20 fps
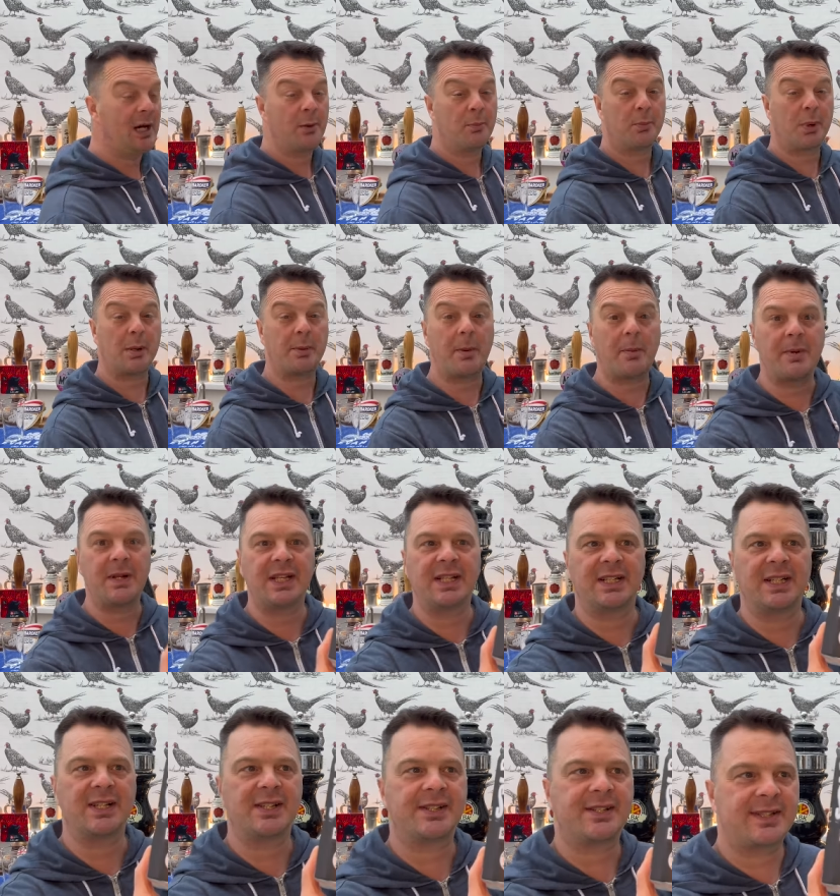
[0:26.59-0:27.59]
Probably going
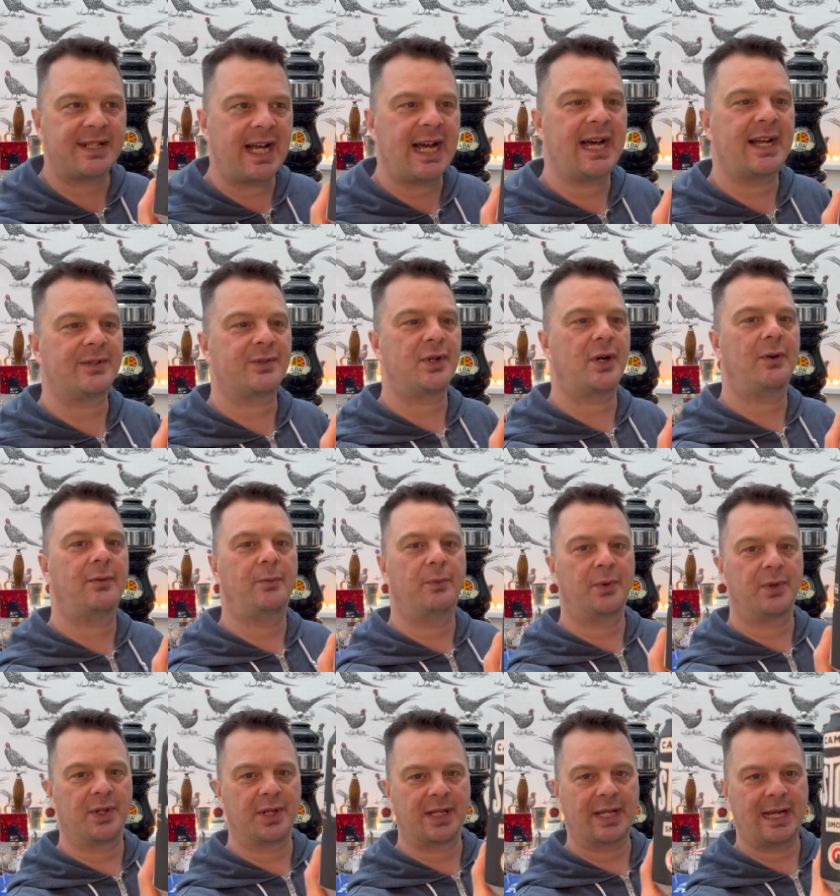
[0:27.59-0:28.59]
to start off
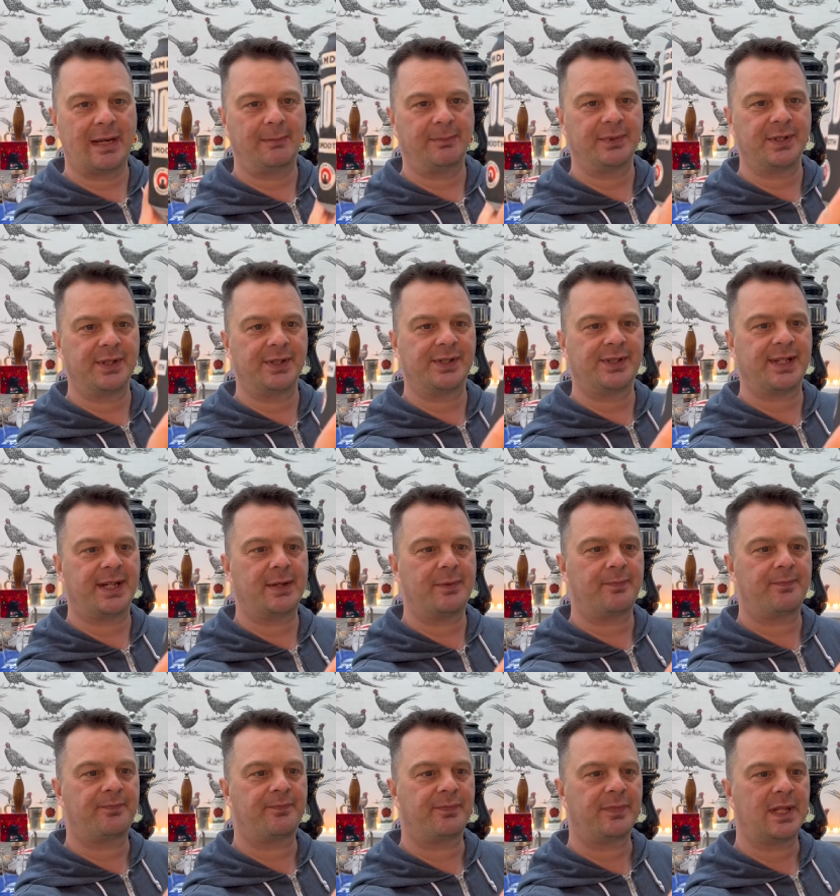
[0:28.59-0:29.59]
with the Camden Stout
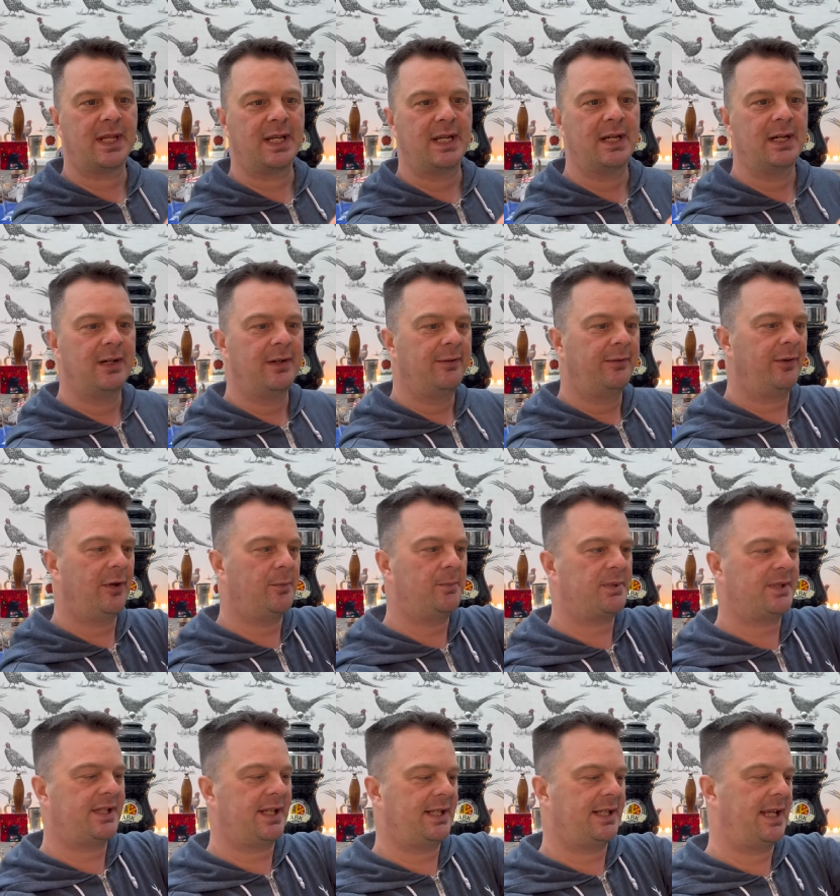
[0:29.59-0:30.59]
4%
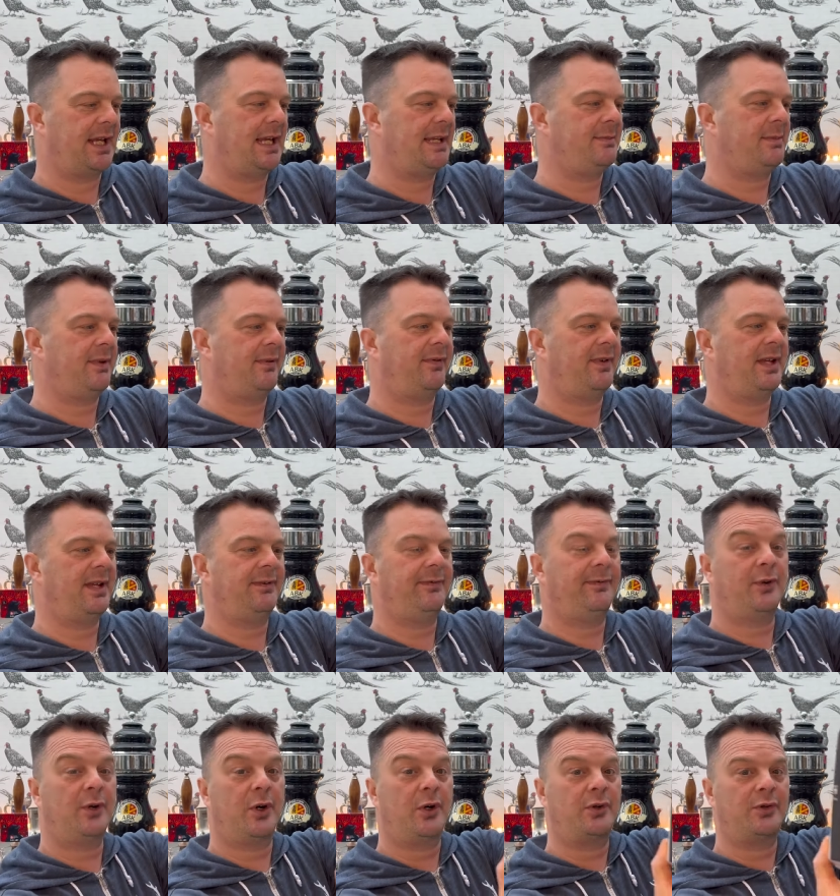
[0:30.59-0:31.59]
ABV,
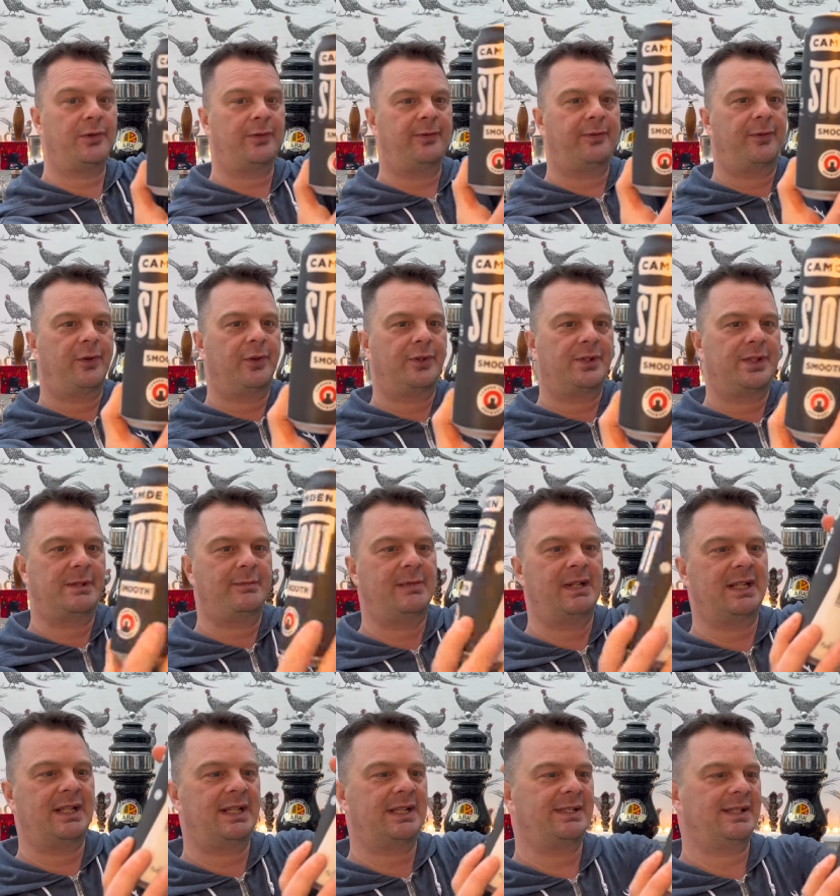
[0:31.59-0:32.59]
440
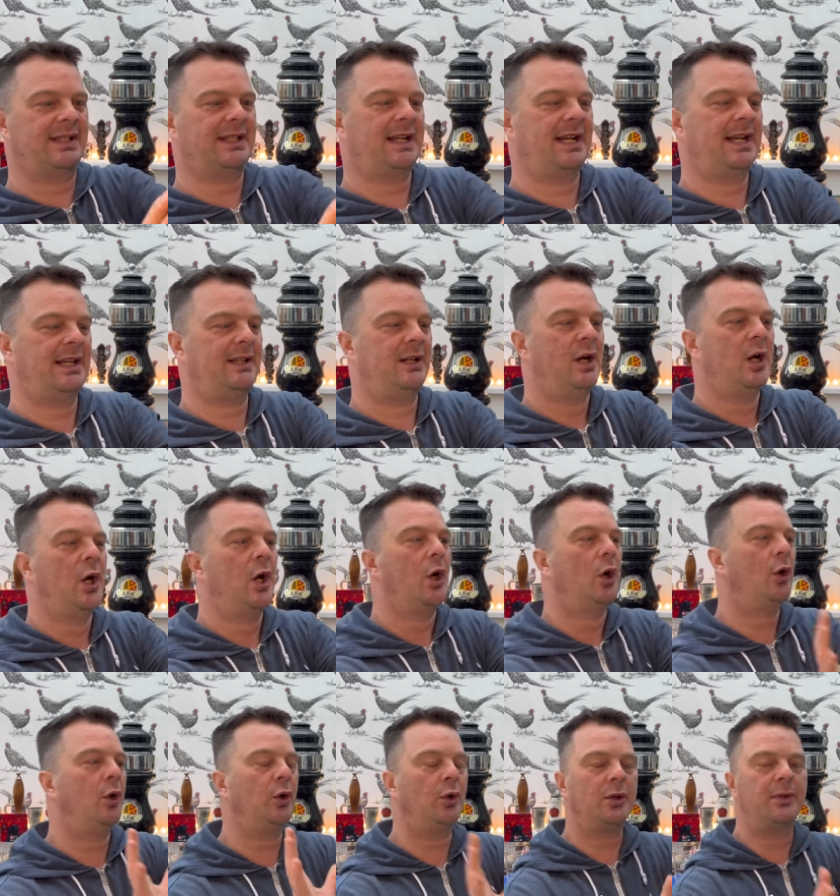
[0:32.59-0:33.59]
milliliter can.
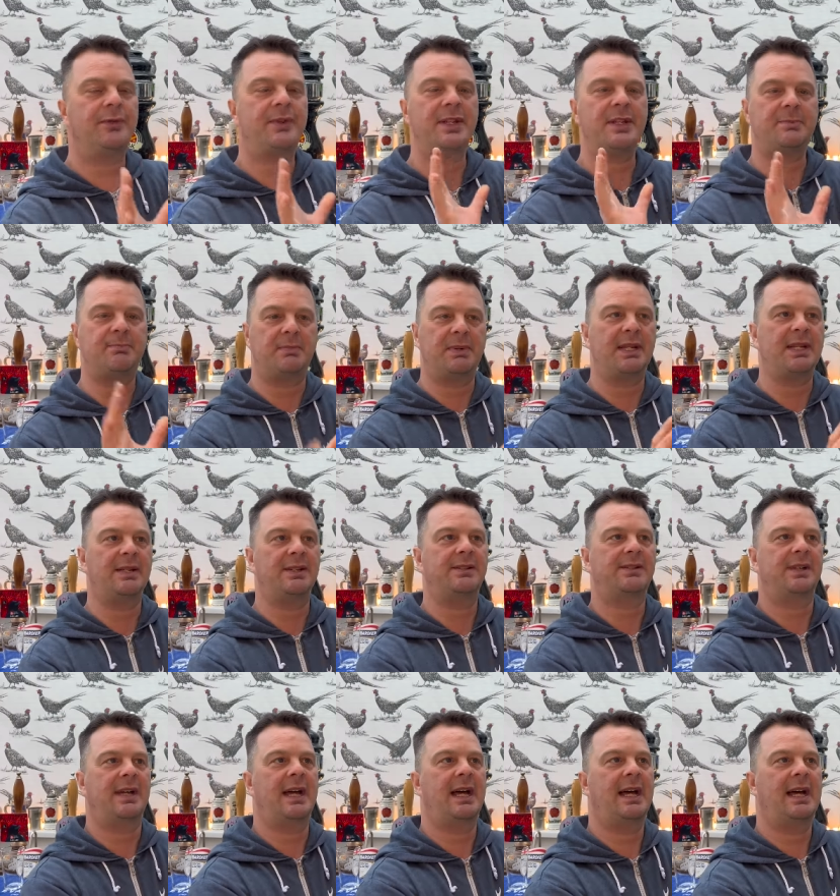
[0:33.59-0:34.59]
All of these
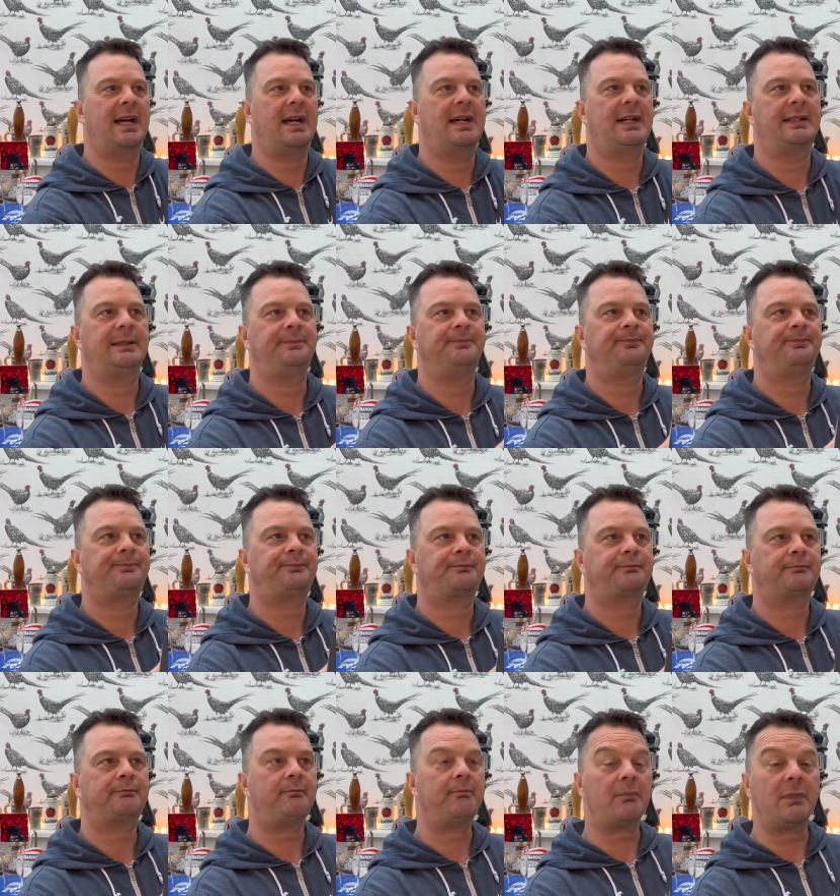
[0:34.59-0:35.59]
beers are
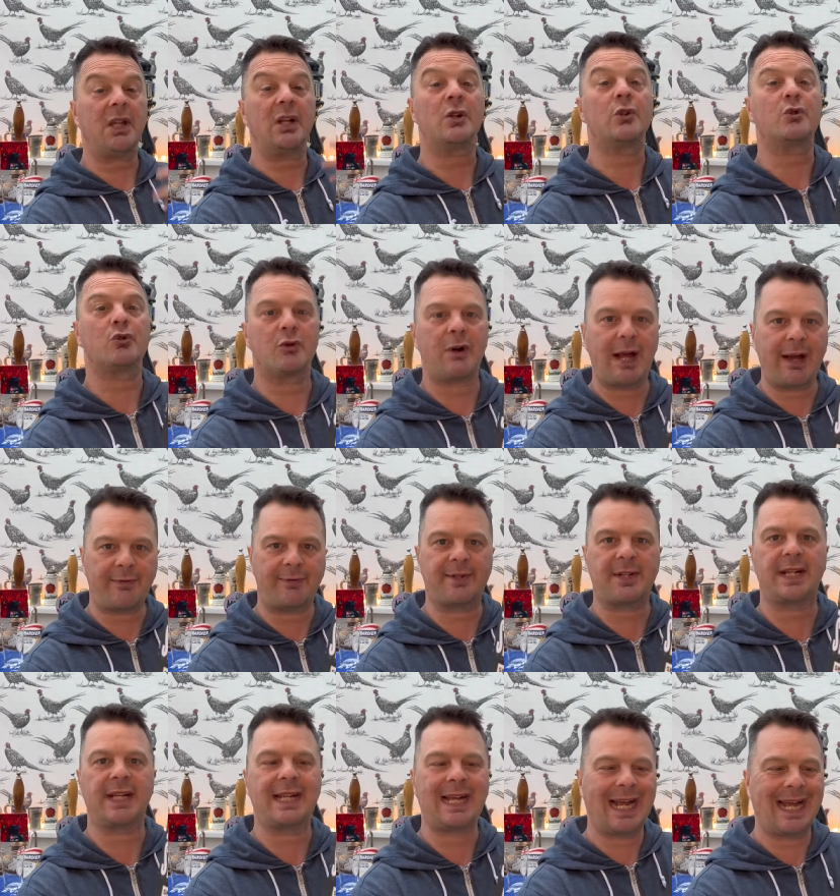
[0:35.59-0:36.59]
draft
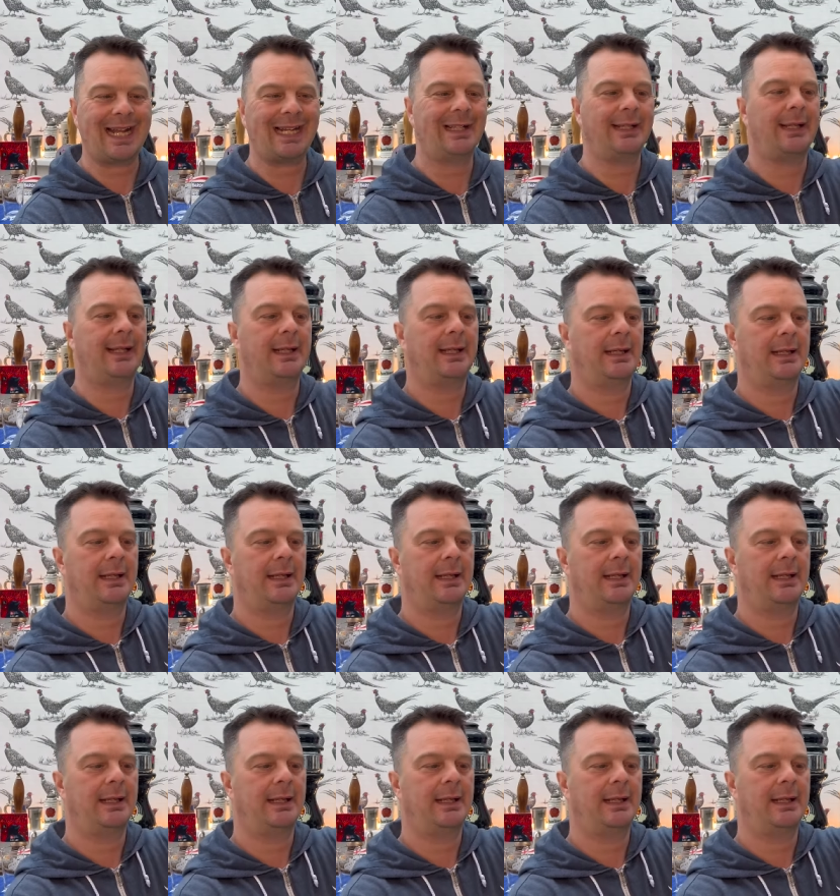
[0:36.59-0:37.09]
can